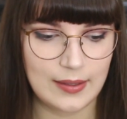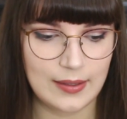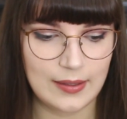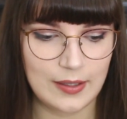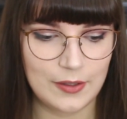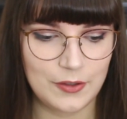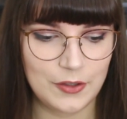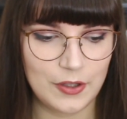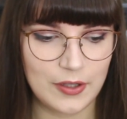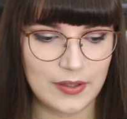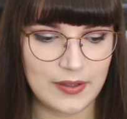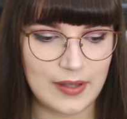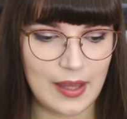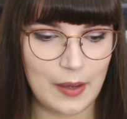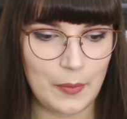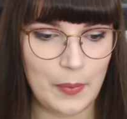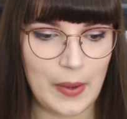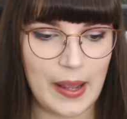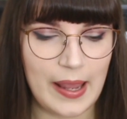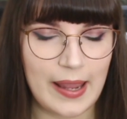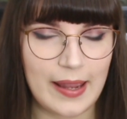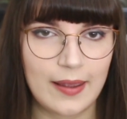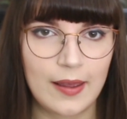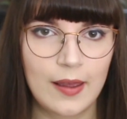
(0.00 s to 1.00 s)
This is just their
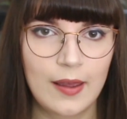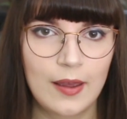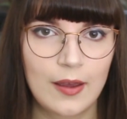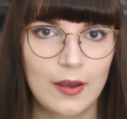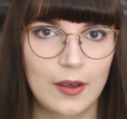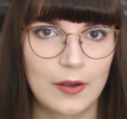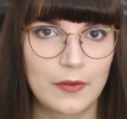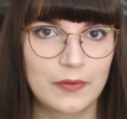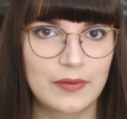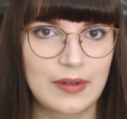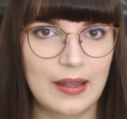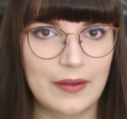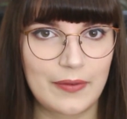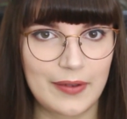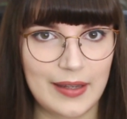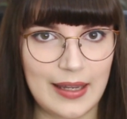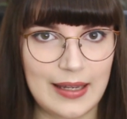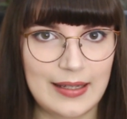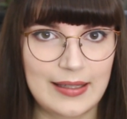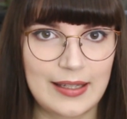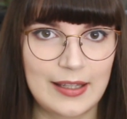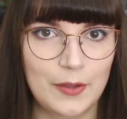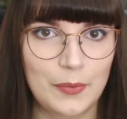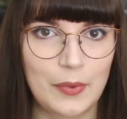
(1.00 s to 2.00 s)
way of
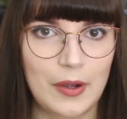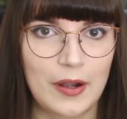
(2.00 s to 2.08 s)
navigating the